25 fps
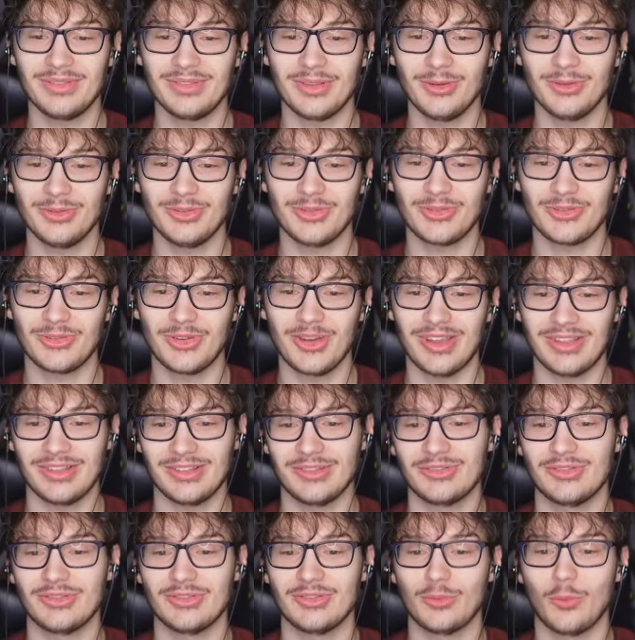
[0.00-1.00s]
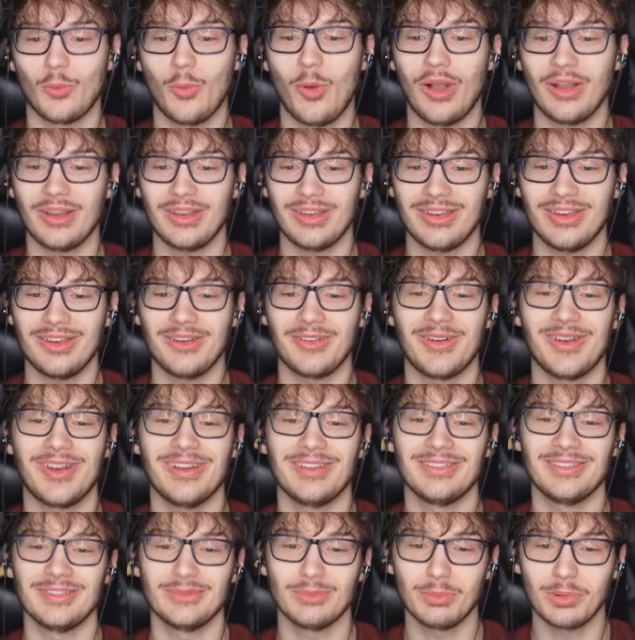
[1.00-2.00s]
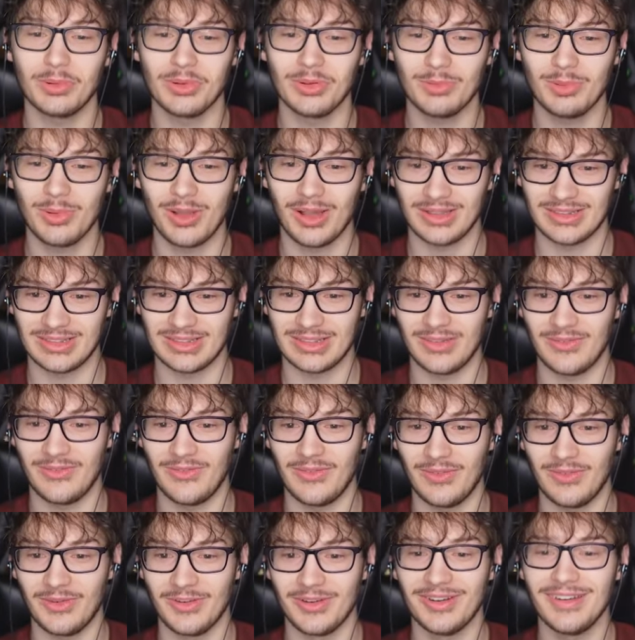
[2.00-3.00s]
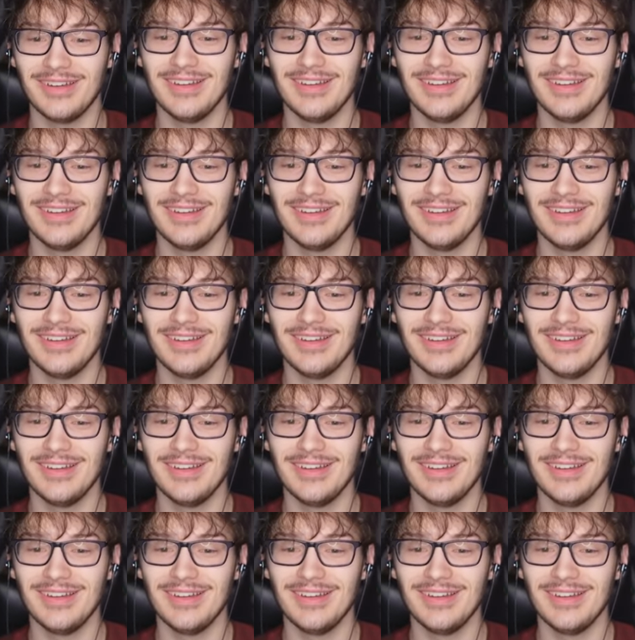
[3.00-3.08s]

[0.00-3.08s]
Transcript: so stressed just walking around. There's blue blocks on the floor.